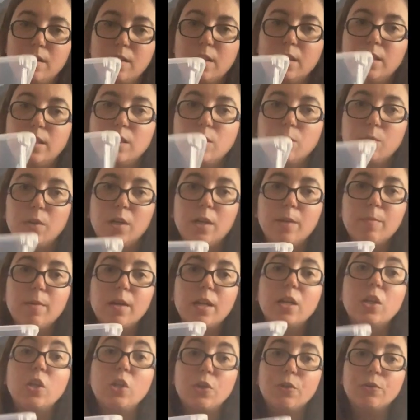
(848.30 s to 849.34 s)
This is what I'm
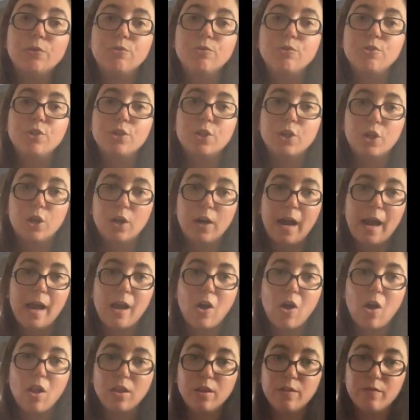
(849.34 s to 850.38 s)
going to use to
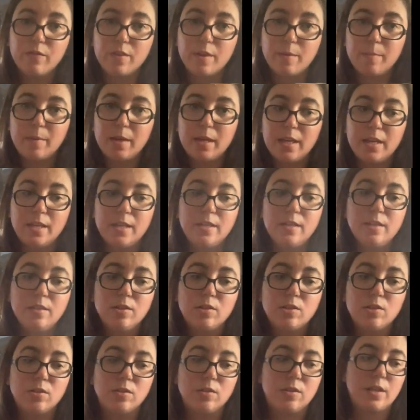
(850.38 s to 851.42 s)
crack all of them in
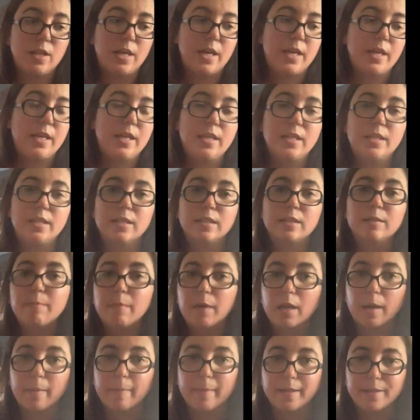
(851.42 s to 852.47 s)
so that it doesn't
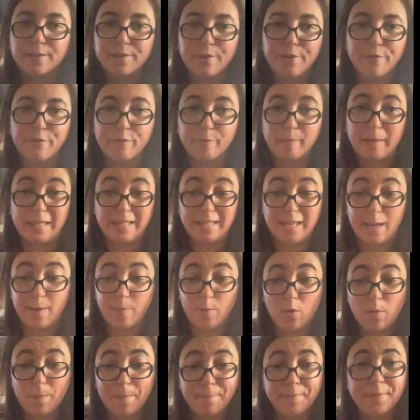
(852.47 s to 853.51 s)
make a mess all over my
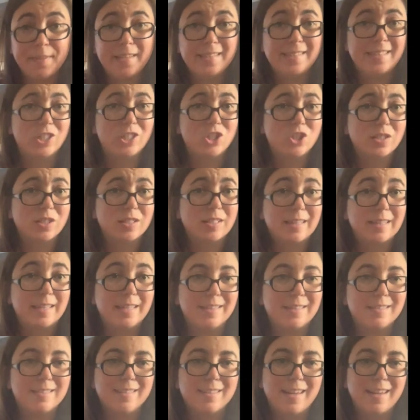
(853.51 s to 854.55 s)
table, because I just
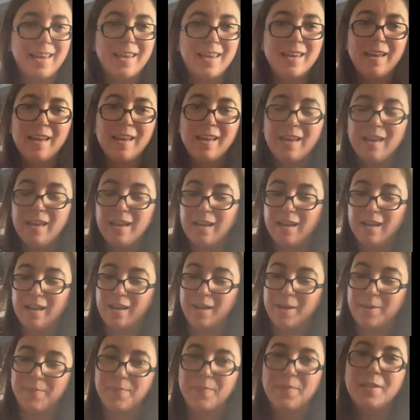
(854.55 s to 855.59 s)
cleaned today.
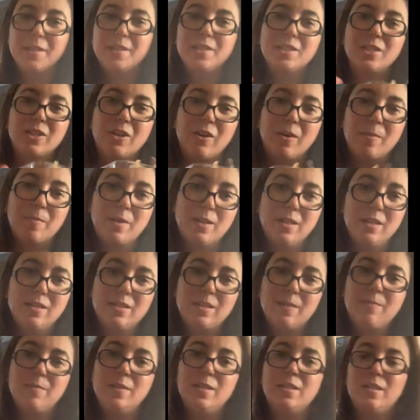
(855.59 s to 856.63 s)
So I'm going to
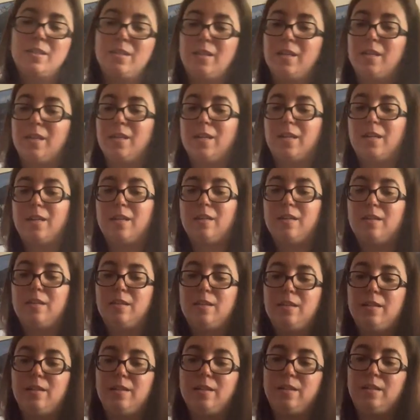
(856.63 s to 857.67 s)
dump these in here
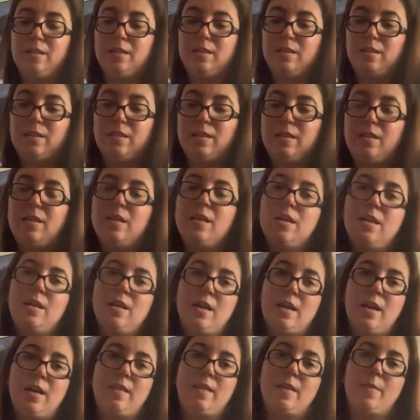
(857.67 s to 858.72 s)

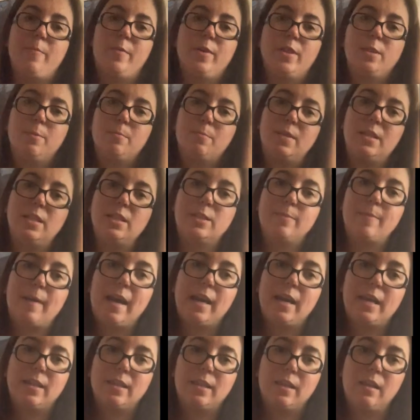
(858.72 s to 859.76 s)
and then put the beans
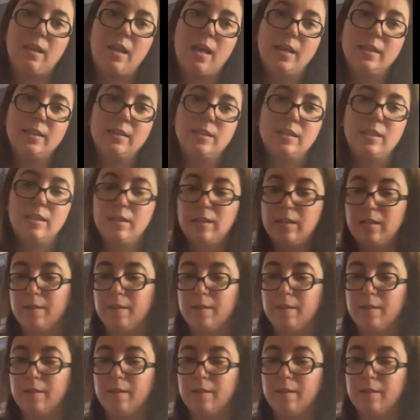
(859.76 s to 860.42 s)
back in the glass.